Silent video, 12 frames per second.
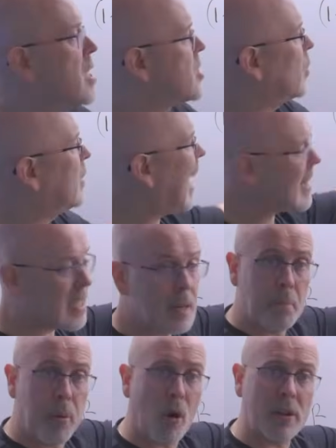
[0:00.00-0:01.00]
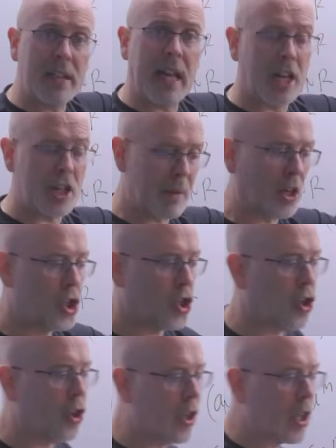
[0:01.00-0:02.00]
So that's an important calculation. Make
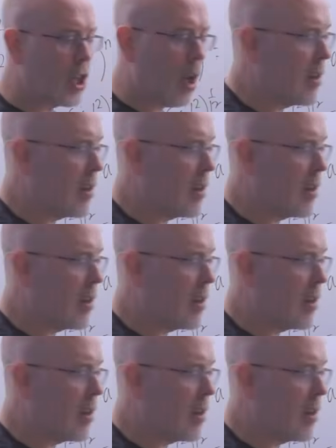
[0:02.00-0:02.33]
sure you know